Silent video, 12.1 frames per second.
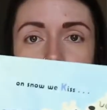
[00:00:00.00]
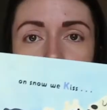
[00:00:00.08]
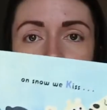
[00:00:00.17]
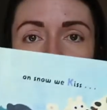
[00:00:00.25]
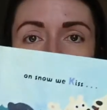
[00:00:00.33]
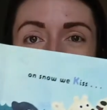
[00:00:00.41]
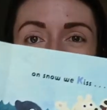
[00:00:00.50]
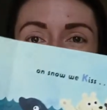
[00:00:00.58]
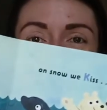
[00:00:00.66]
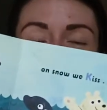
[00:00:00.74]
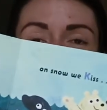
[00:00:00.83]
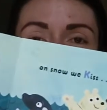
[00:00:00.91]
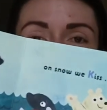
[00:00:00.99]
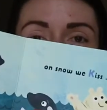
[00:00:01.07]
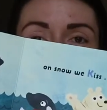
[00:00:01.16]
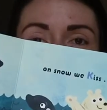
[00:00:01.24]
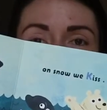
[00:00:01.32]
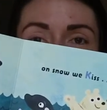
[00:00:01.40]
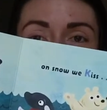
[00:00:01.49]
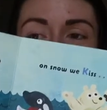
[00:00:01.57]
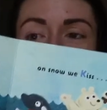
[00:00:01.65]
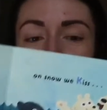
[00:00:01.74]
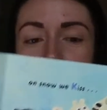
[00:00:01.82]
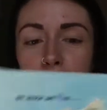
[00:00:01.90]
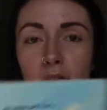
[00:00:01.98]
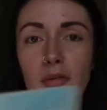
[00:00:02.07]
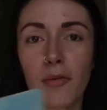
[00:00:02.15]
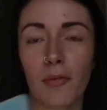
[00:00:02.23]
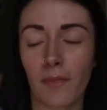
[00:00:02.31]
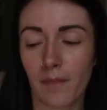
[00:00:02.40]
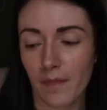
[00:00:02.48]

Look at the pictures. So cute.